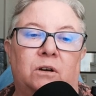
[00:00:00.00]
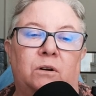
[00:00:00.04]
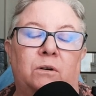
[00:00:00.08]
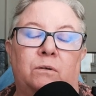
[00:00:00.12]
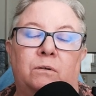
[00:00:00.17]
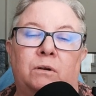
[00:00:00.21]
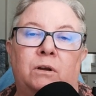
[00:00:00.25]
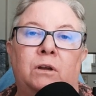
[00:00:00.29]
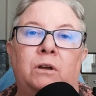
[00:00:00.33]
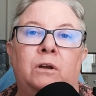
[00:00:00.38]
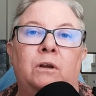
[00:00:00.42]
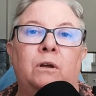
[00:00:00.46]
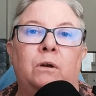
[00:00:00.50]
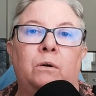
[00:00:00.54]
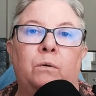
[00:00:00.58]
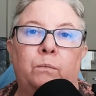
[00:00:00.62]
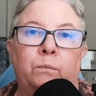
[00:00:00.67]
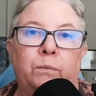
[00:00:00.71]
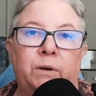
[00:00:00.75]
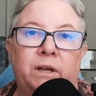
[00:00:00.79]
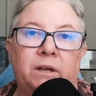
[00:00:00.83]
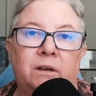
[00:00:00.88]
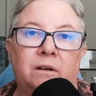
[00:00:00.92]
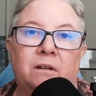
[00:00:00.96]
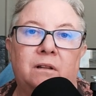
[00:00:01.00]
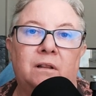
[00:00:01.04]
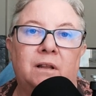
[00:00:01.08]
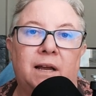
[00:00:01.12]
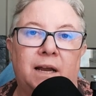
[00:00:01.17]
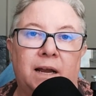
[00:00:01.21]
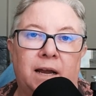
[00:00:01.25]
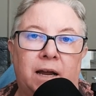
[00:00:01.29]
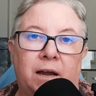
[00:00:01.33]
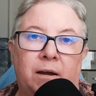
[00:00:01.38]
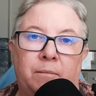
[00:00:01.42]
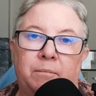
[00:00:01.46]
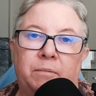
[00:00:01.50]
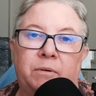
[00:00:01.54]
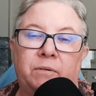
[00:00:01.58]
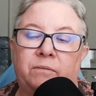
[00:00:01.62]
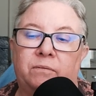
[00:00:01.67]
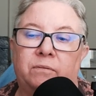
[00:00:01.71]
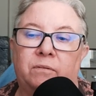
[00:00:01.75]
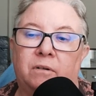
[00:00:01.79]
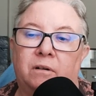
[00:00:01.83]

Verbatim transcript: So Wheelmap